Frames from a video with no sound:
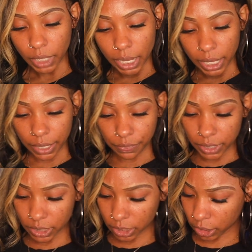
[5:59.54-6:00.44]
and
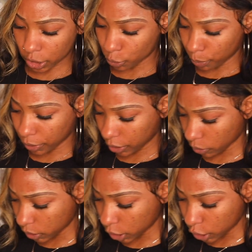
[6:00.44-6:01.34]
this is super
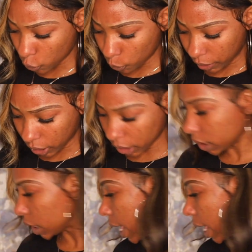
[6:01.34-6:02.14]
cute. It's a 2-piece,